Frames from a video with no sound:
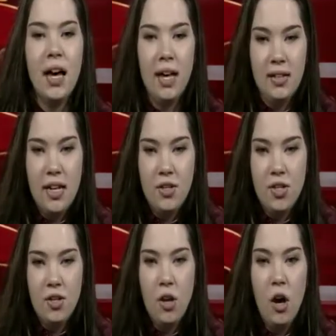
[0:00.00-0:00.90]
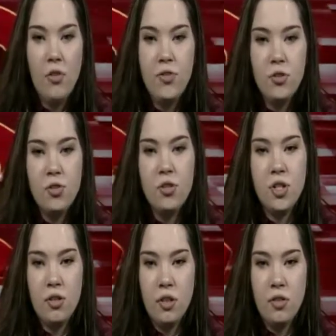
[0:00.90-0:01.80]
Attention, all future
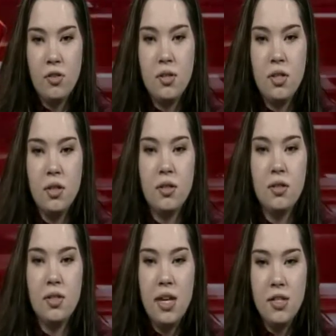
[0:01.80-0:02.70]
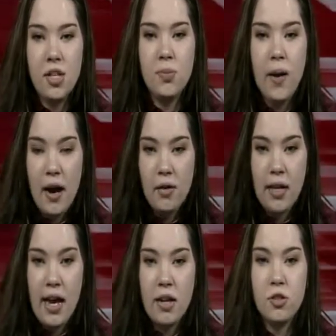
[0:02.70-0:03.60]
cheerleaders, C CHS
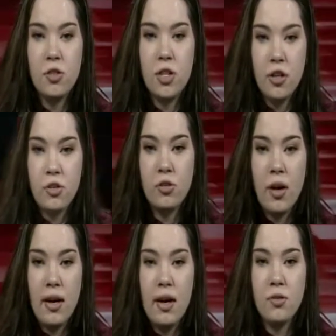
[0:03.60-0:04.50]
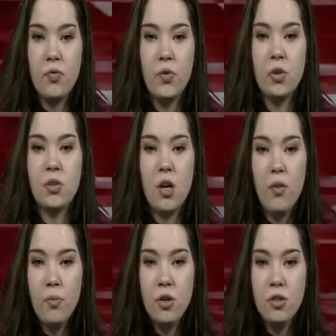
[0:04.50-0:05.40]
PowerCat cheer tryouts for
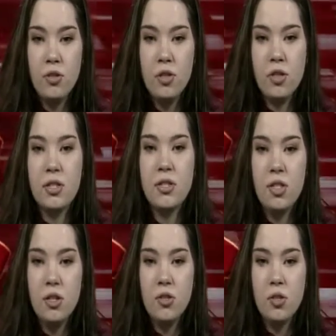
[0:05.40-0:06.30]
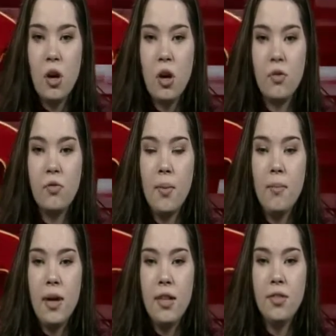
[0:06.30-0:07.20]
sophomore, juniors, and seniors are from
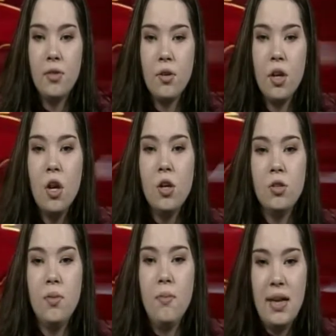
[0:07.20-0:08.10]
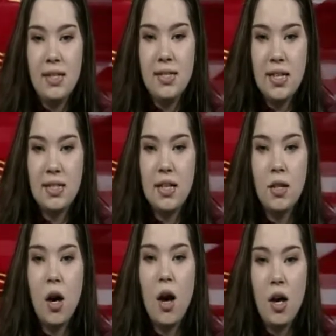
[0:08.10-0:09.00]
May 3rd to May 6th in
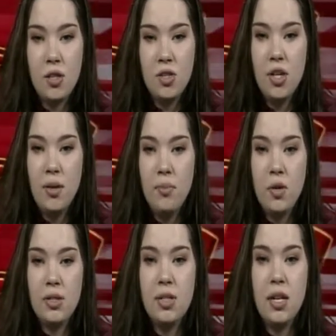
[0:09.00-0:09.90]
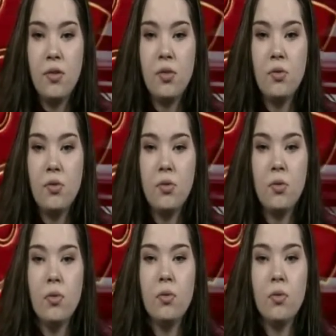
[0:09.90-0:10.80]
the Ox Gym, Wednesday through,
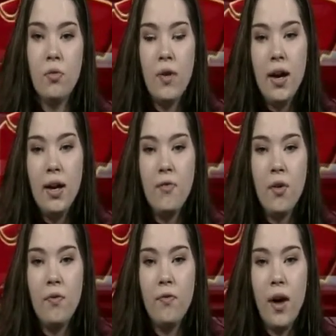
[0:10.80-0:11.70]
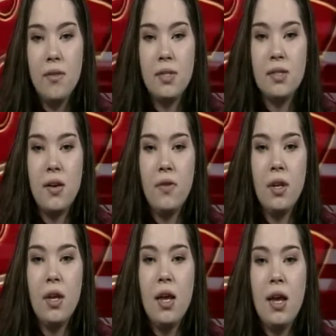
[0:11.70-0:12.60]
through Friday from 5 to
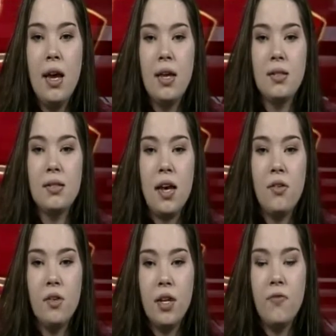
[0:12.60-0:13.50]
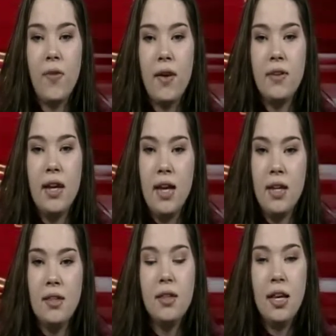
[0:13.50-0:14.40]
7, and Saturday 5 to
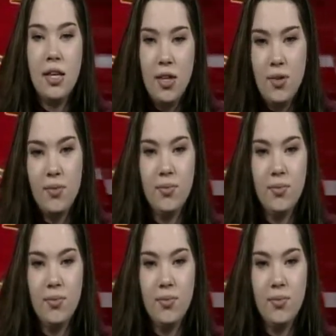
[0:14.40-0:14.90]
8. Thank you.